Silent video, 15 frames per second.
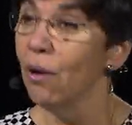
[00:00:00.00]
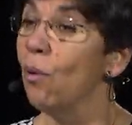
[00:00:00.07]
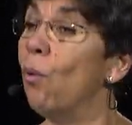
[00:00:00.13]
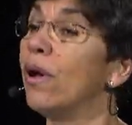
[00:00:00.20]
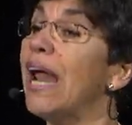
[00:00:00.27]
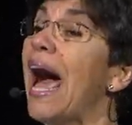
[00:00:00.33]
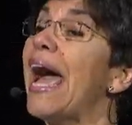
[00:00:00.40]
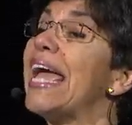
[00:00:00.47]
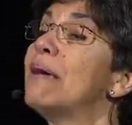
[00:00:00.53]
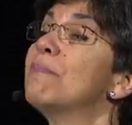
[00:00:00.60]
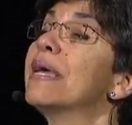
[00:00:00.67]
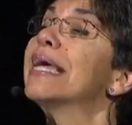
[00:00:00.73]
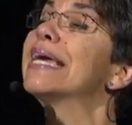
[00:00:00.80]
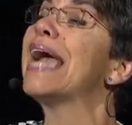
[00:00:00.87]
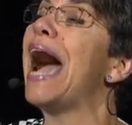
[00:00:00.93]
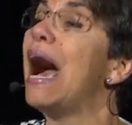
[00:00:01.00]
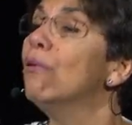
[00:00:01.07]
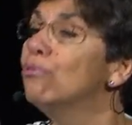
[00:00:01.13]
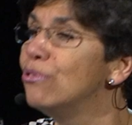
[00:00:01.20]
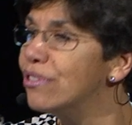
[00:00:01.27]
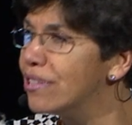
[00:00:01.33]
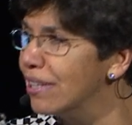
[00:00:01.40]
what I am
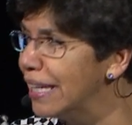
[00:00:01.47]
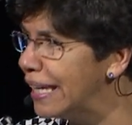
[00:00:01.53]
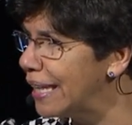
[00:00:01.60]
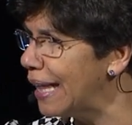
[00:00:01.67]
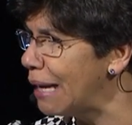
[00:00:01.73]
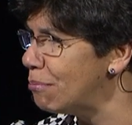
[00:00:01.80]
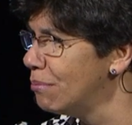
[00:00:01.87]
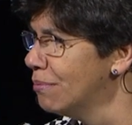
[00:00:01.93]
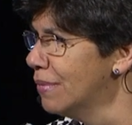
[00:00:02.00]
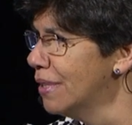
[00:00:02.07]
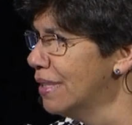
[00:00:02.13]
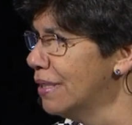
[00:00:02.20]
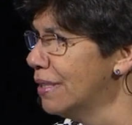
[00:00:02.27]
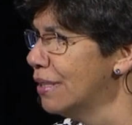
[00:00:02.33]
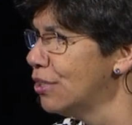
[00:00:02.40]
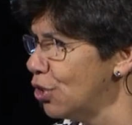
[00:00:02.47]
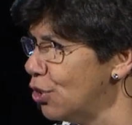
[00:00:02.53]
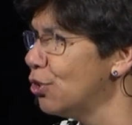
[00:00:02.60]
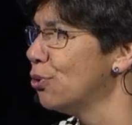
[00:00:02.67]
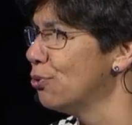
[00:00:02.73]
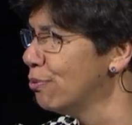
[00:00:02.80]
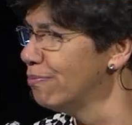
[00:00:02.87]
counseling them to
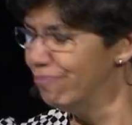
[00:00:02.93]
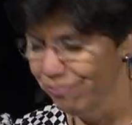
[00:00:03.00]
do."